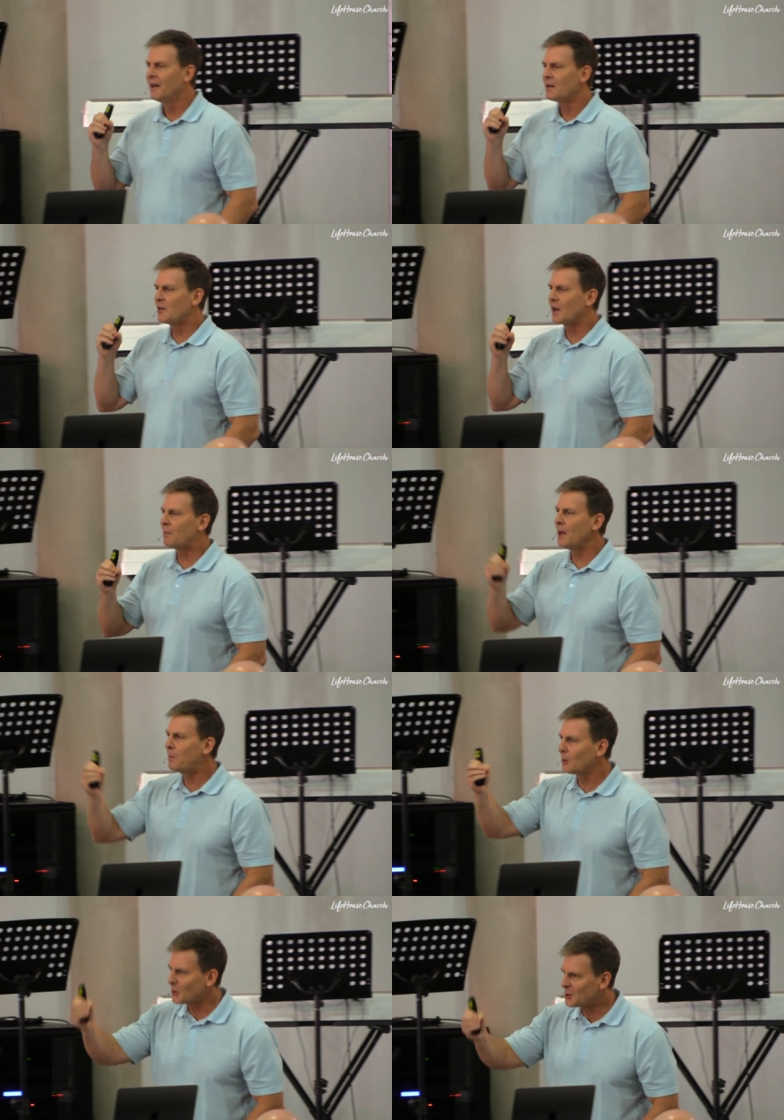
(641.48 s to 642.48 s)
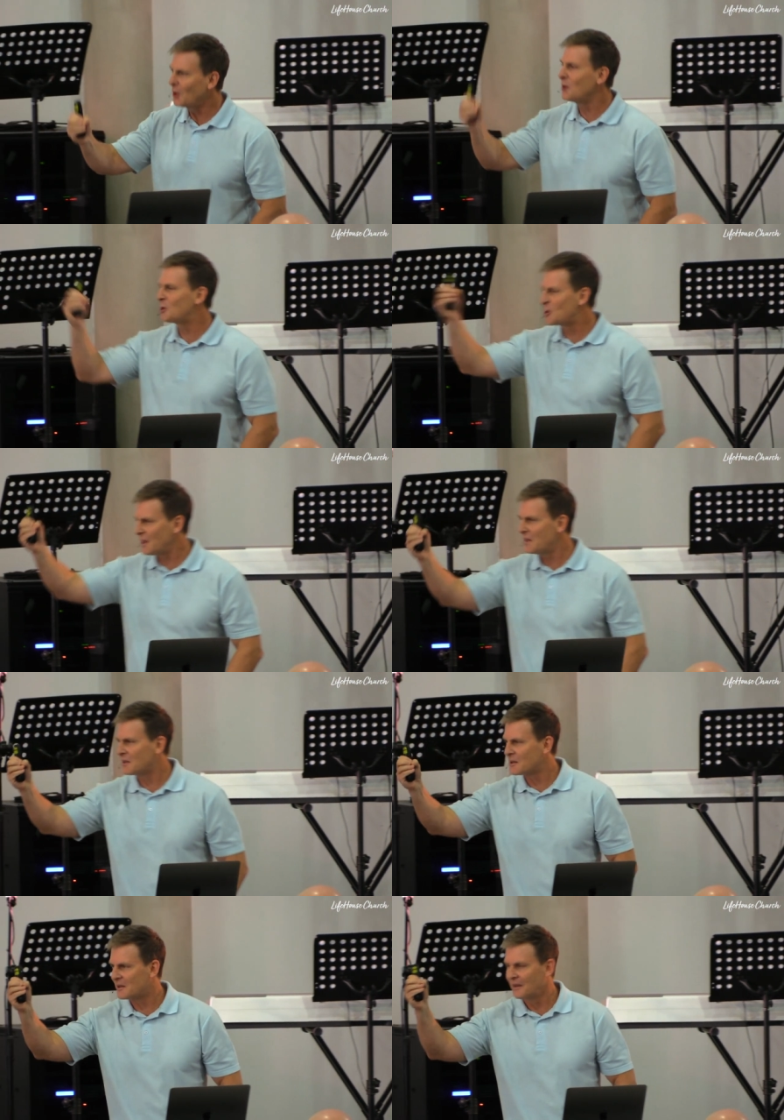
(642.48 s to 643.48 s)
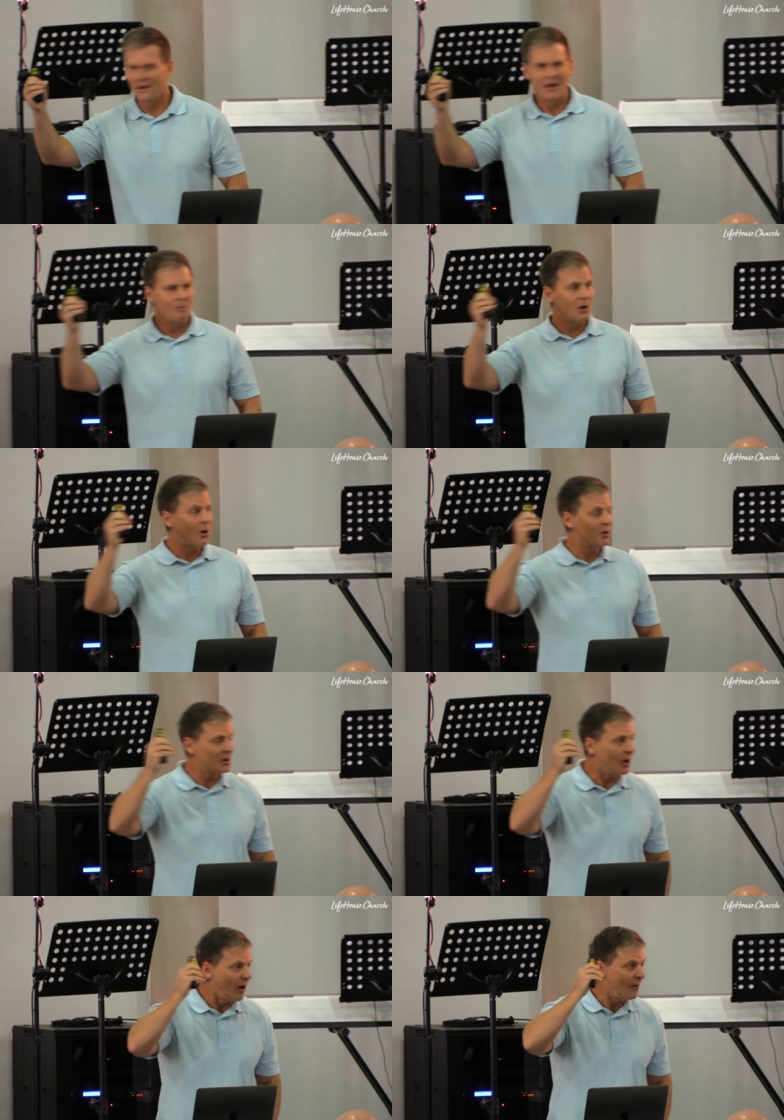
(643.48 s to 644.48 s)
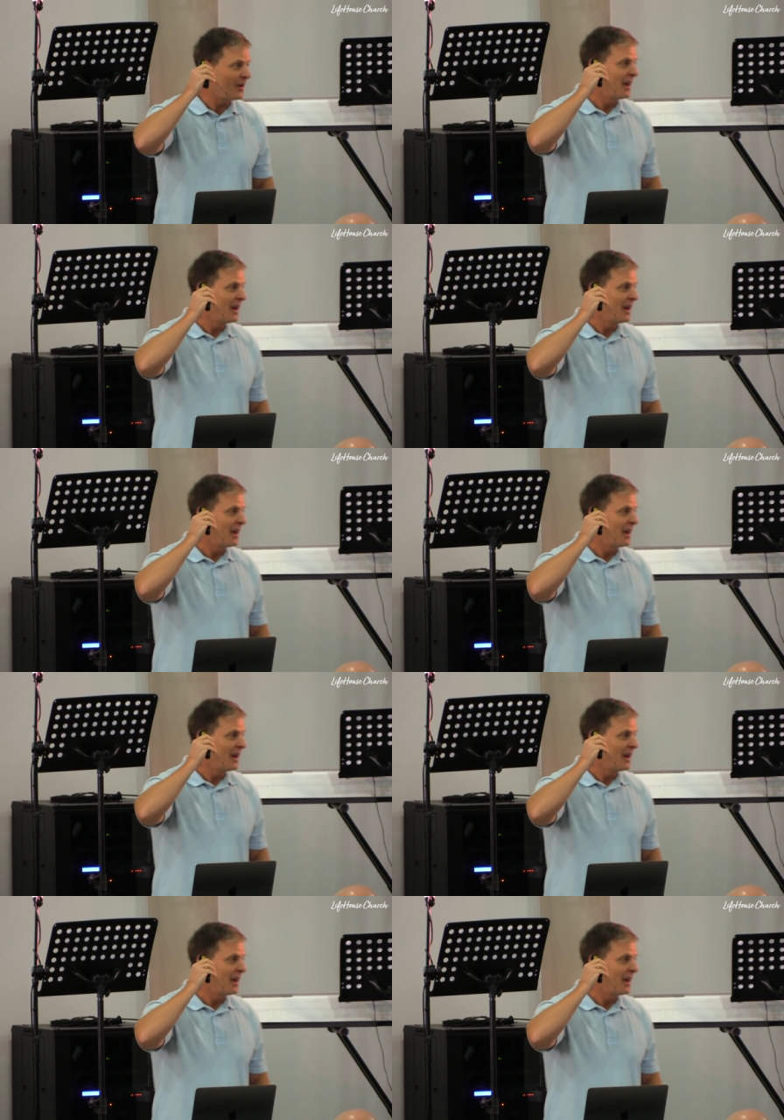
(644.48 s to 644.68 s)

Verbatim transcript: to get people to turn to Jesus because of